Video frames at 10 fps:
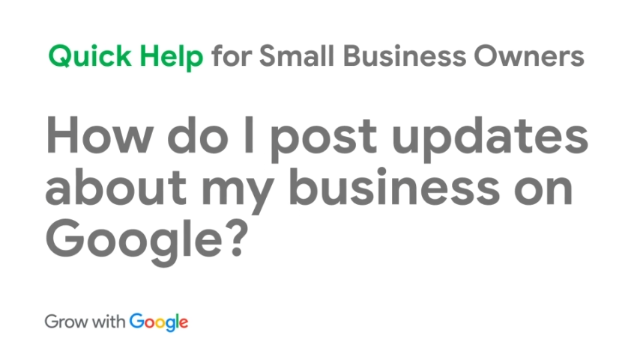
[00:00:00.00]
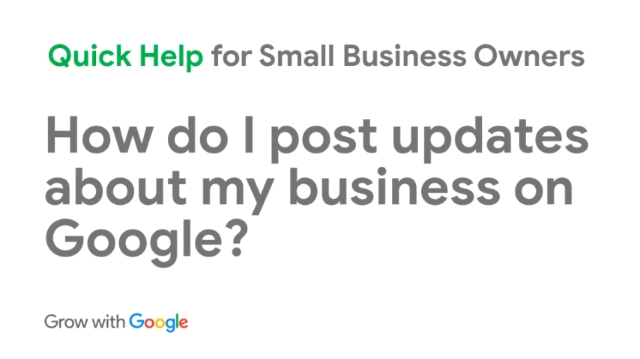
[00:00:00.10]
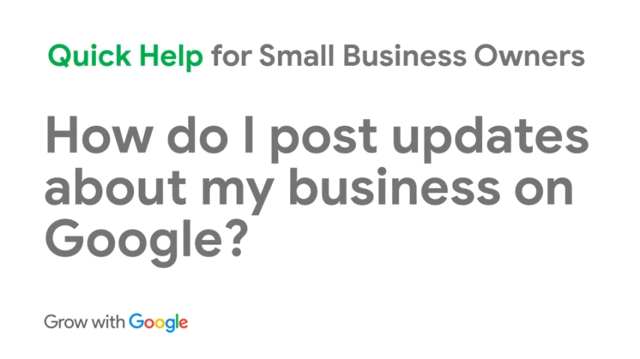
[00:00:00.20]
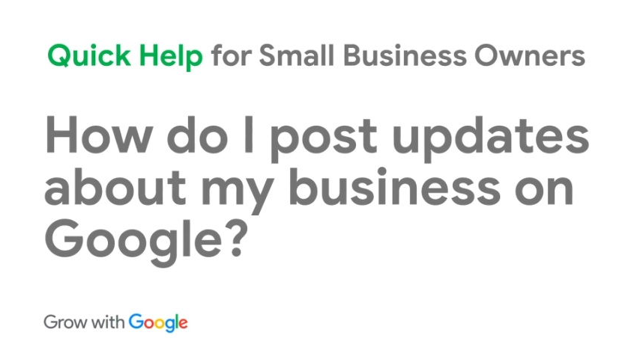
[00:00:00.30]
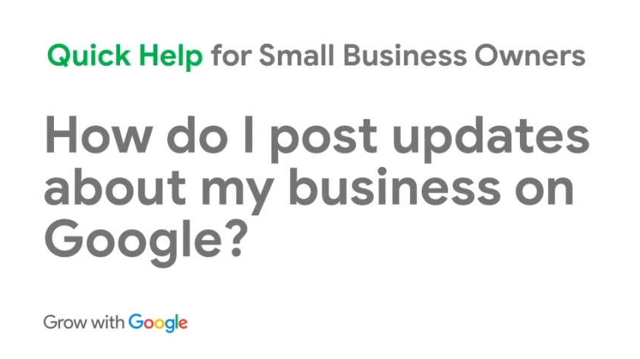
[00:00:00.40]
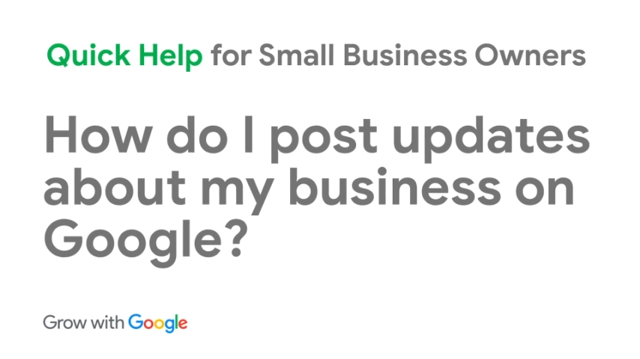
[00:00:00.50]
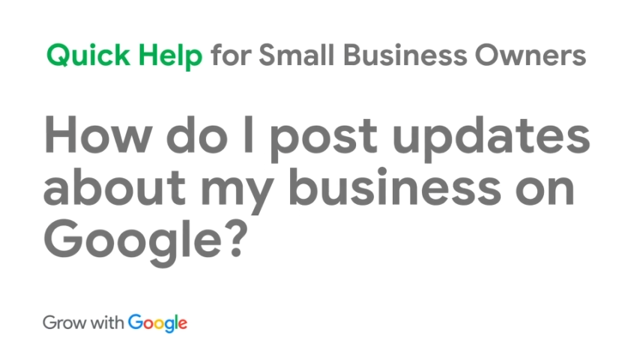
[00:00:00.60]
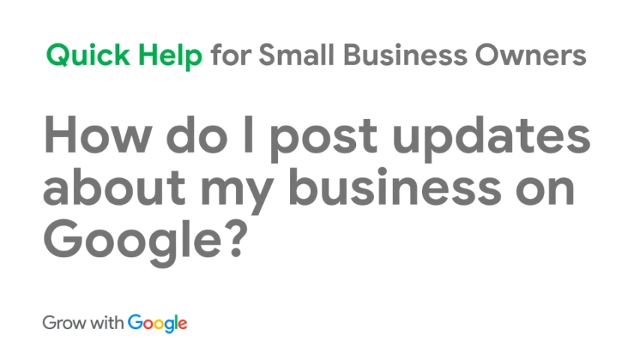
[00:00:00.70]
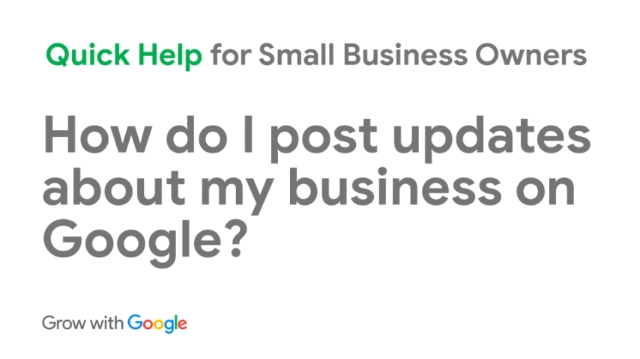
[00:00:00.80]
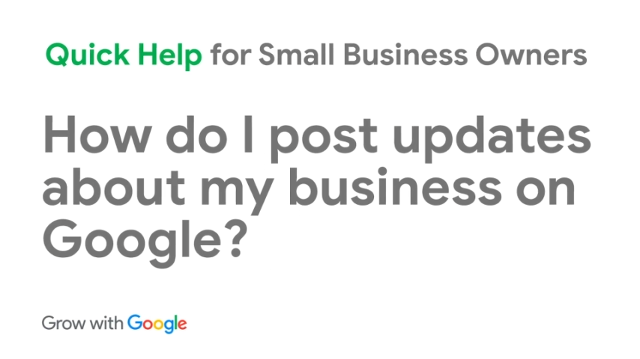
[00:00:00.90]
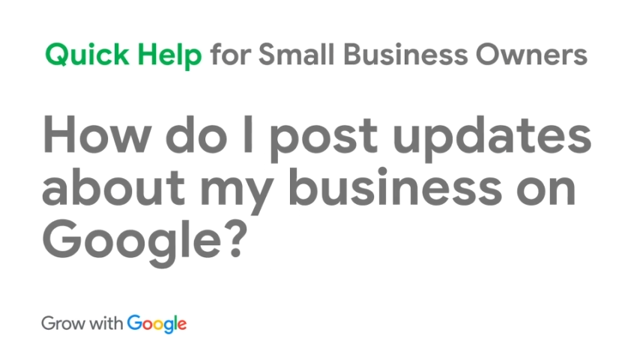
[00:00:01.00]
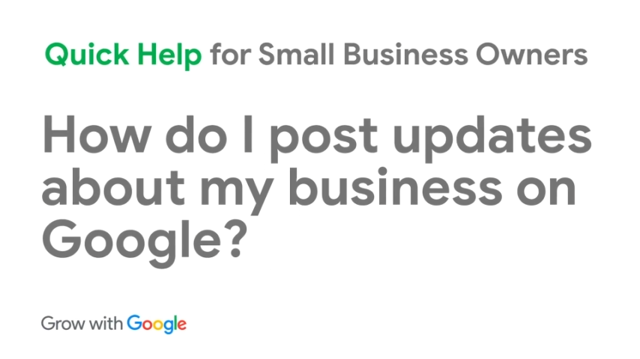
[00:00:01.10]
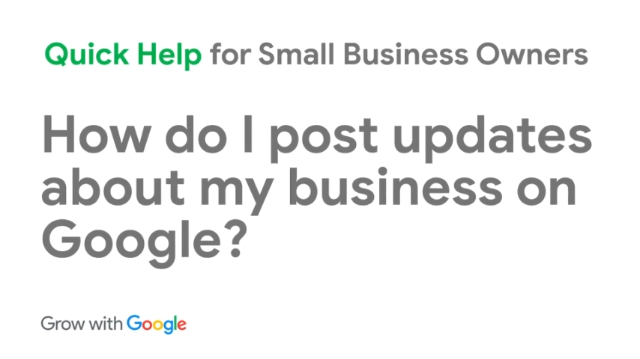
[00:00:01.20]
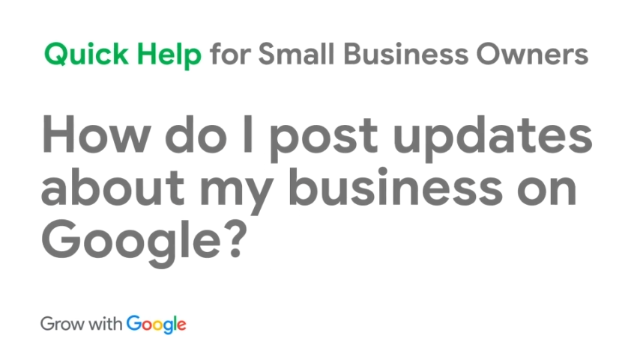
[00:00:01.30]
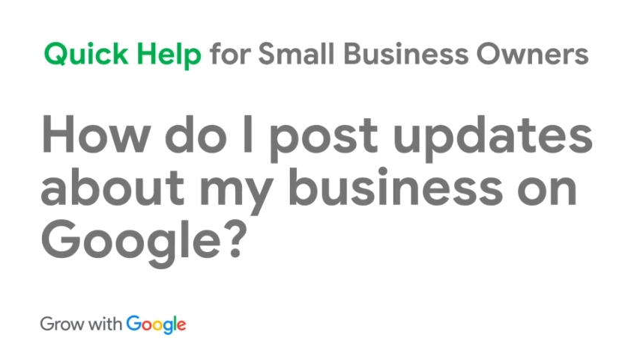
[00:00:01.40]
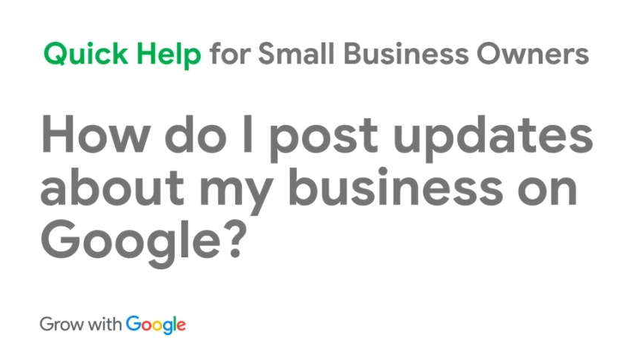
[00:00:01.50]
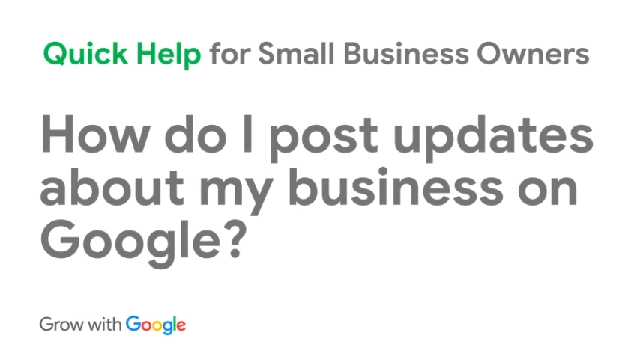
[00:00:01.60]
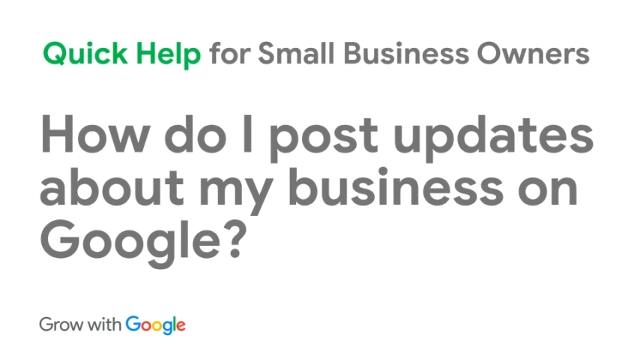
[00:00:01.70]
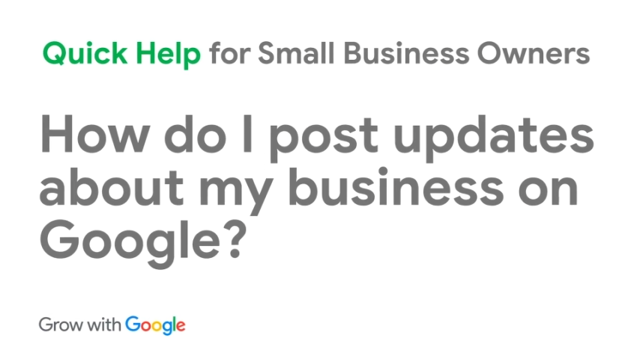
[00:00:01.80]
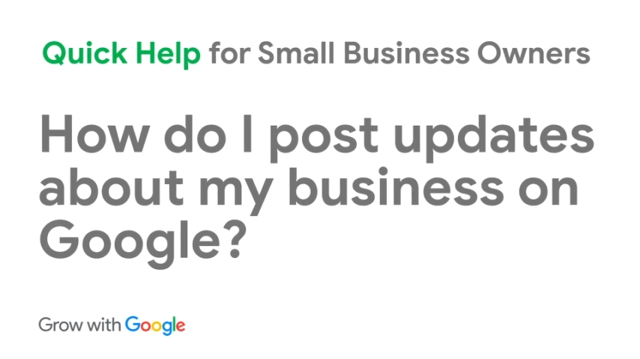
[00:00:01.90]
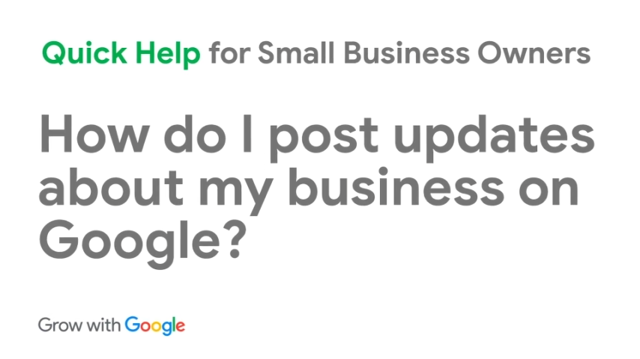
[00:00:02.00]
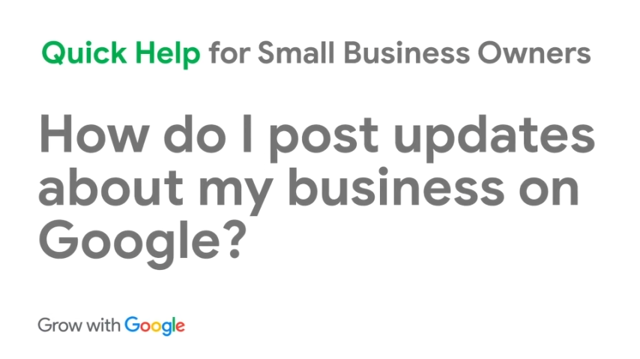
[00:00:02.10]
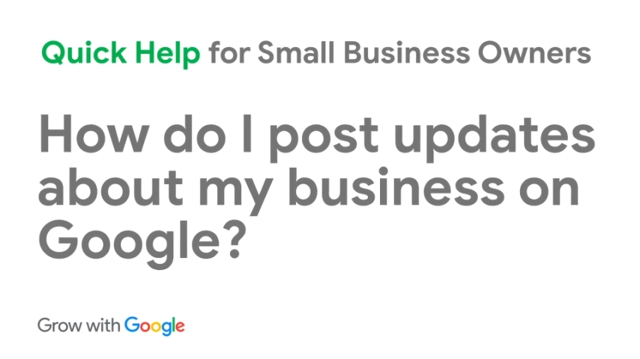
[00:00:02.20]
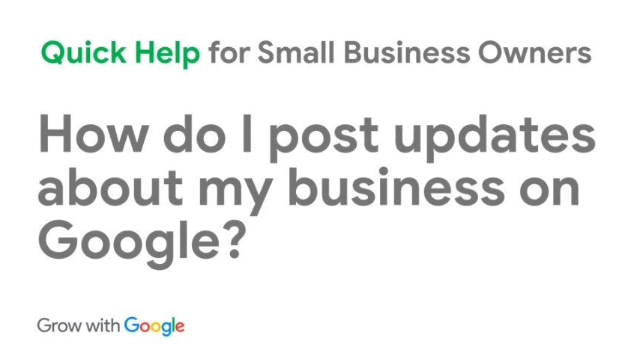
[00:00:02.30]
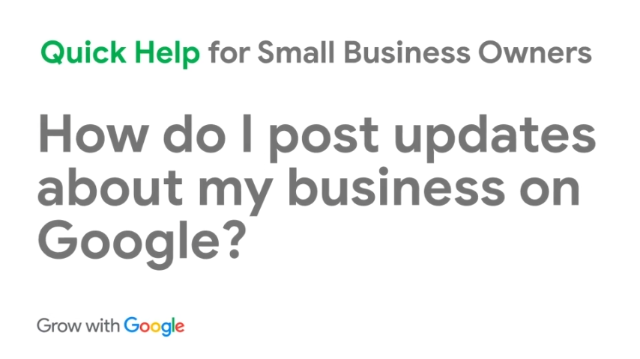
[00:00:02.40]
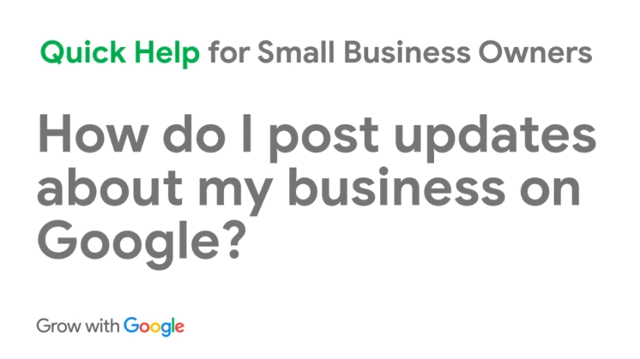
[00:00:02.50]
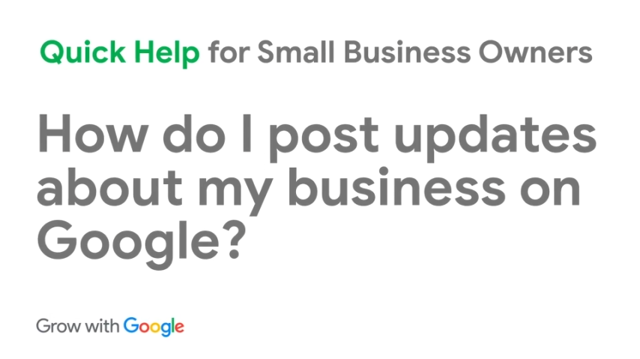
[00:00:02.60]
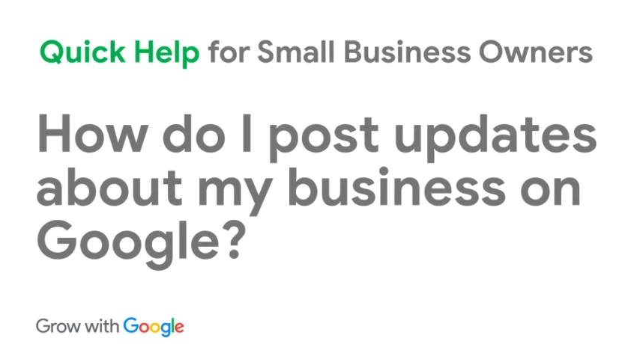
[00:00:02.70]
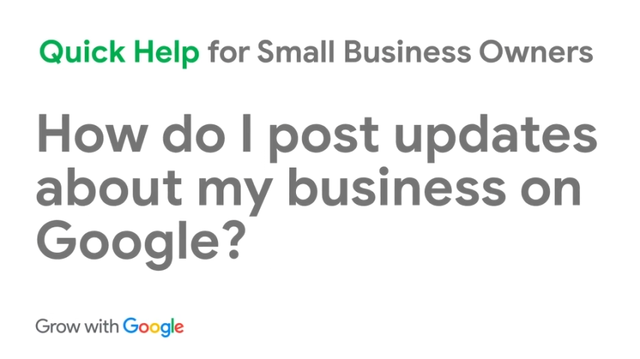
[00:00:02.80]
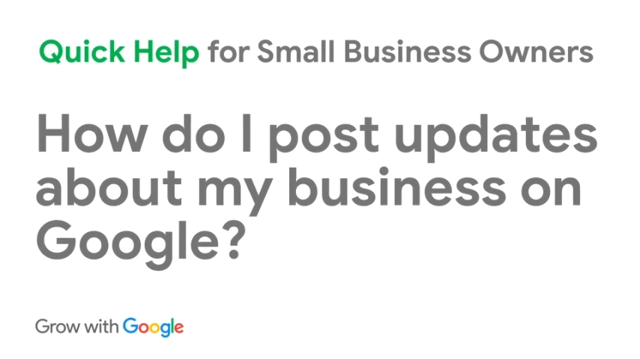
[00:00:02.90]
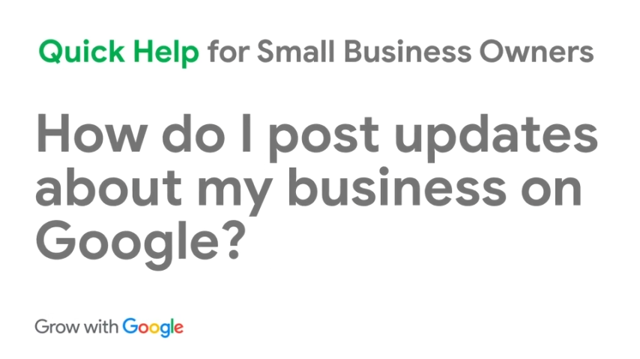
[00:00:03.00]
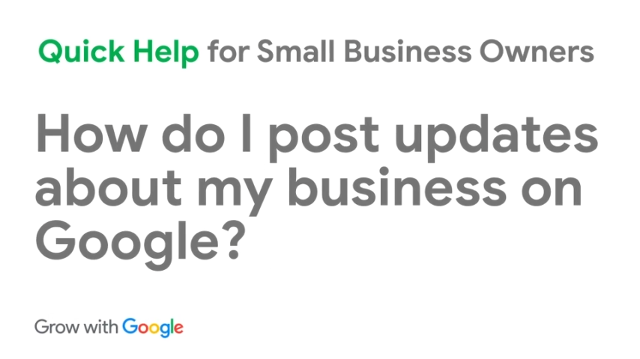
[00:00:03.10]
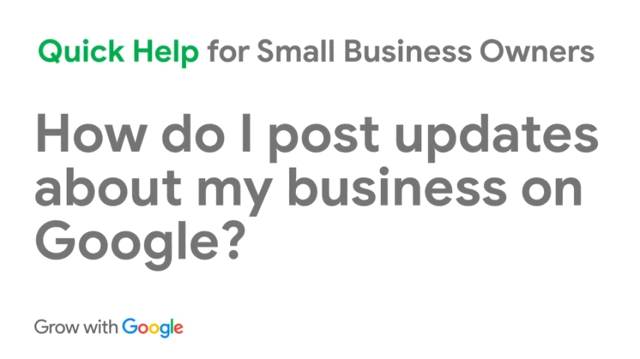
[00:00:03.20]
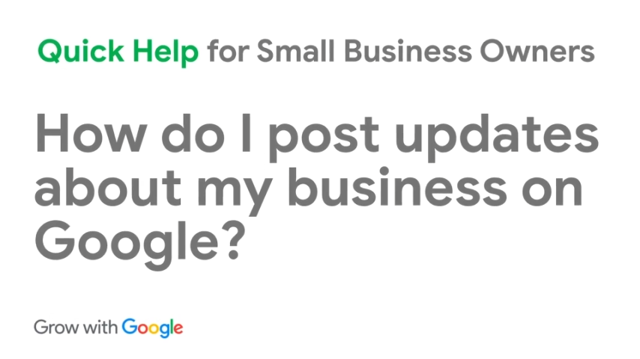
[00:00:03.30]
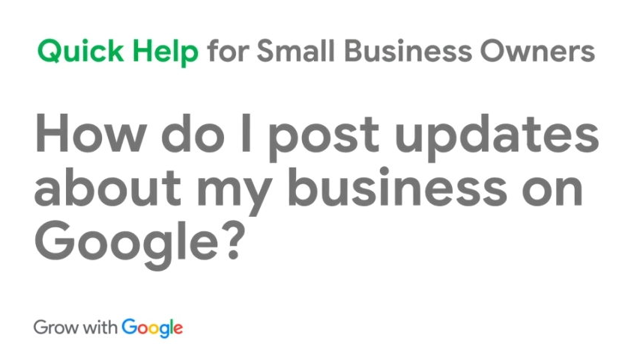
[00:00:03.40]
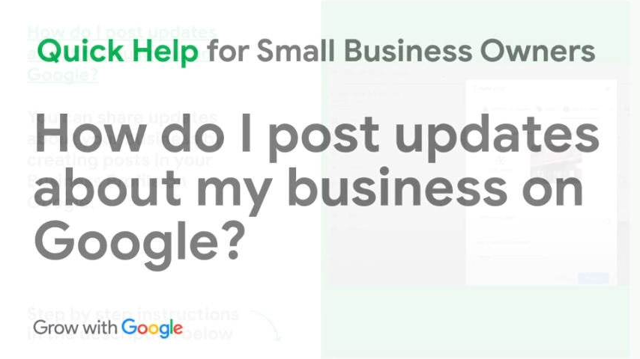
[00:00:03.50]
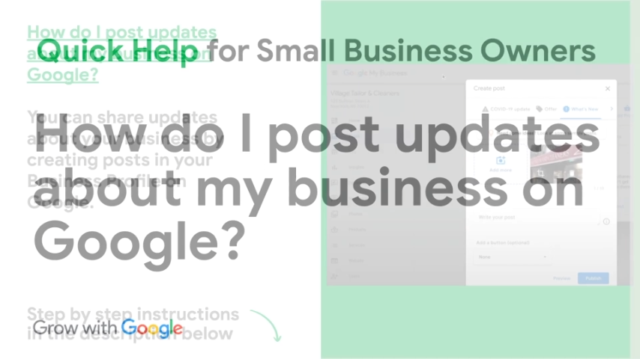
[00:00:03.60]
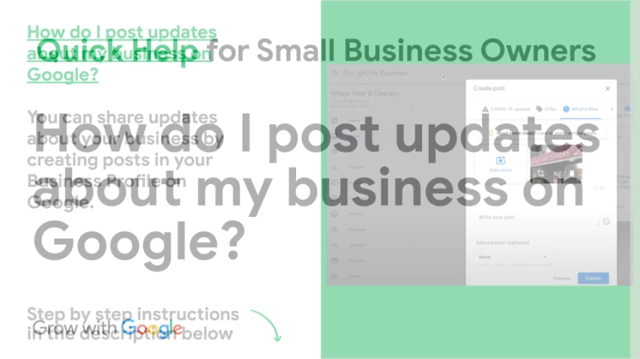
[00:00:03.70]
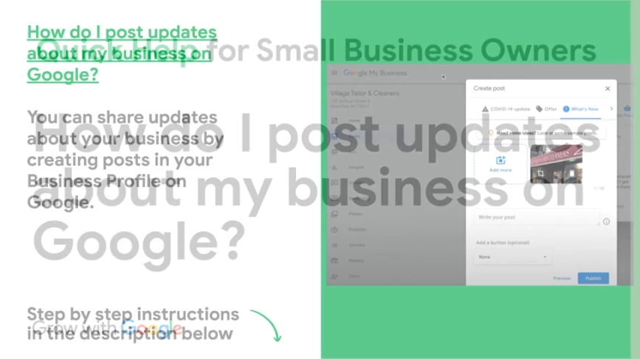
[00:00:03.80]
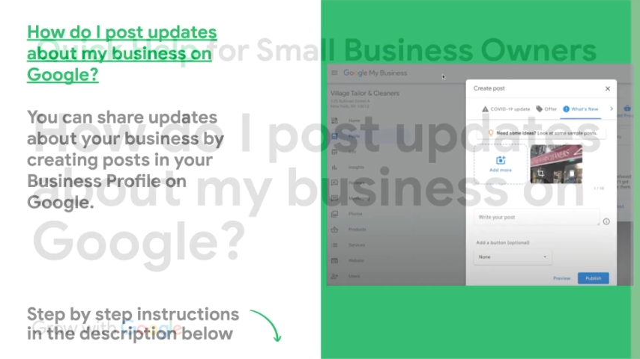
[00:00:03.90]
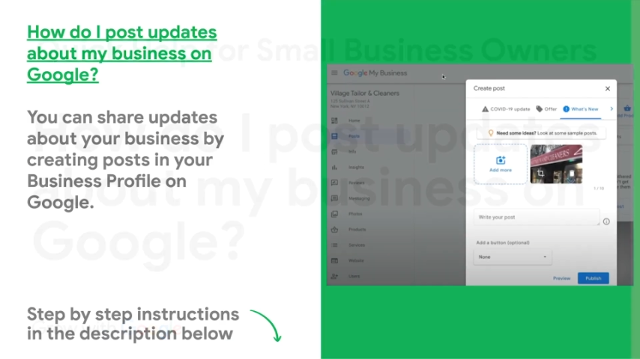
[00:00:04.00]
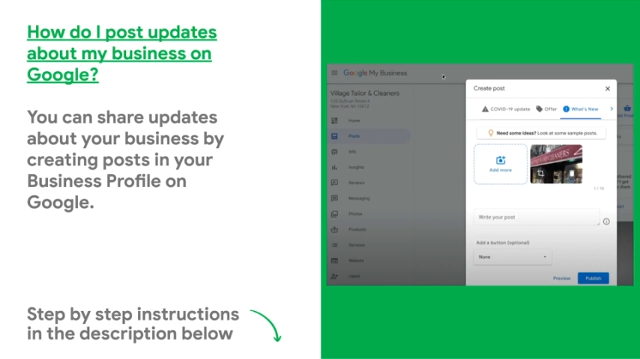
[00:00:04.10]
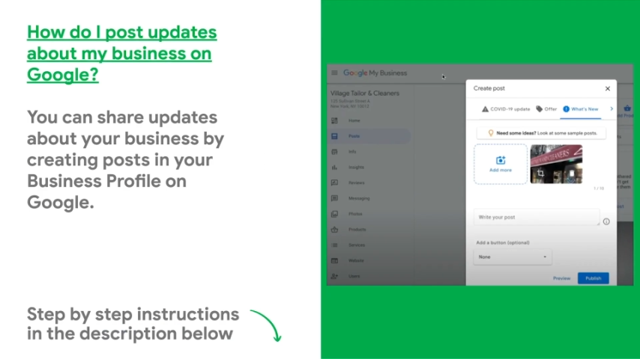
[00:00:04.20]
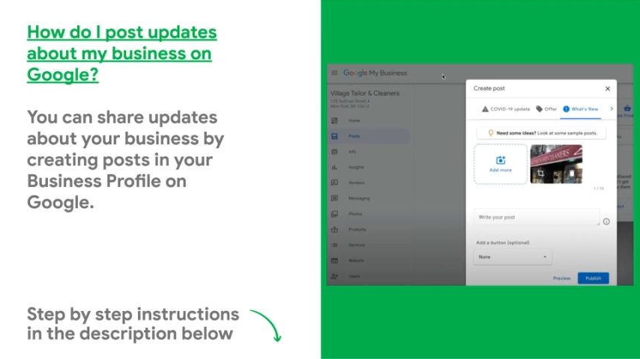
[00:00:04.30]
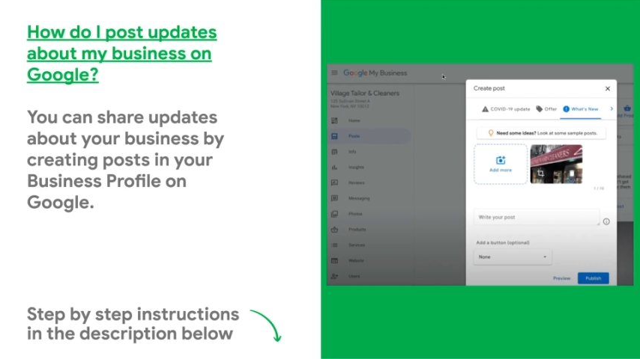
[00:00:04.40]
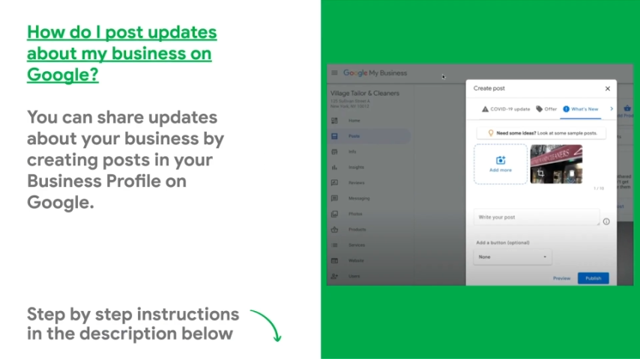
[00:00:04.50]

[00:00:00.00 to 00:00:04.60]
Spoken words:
[unreadable: no face in view]